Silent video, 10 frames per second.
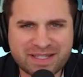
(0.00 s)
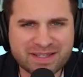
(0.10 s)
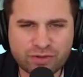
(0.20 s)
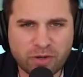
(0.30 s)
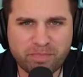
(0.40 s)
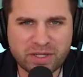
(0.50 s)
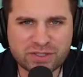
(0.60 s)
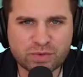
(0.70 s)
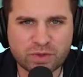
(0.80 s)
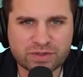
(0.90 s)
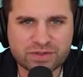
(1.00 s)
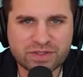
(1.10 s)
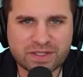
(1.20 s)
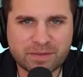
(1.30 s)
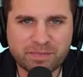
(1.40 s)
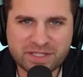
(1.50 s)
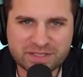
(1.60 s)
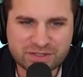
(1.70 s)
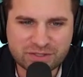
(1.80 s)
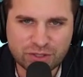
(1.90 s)
And these are all buzzwords
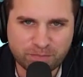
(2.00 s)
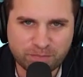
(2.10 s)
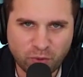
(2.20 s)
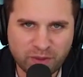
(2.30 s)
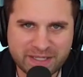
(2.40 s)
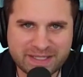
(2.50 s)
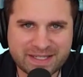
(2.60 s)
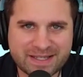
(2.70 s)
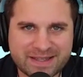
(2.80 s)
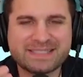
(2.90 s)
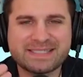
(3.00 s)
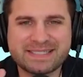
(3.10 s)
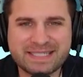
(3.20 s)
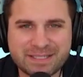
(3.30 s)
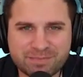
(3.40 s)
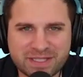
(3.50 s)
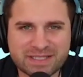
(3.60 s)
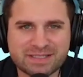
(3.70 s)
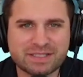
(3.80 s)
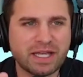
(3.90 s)
because, right. to your point, these
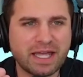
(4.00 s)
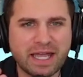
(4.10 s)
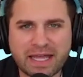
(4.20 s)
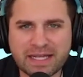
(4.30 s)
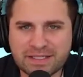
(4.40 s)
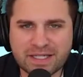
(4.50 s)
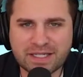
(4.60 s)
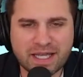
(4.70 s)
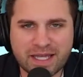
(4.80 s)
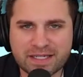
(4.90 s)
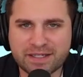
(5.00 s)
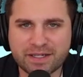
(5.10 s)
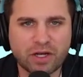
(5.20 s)
seamless end to end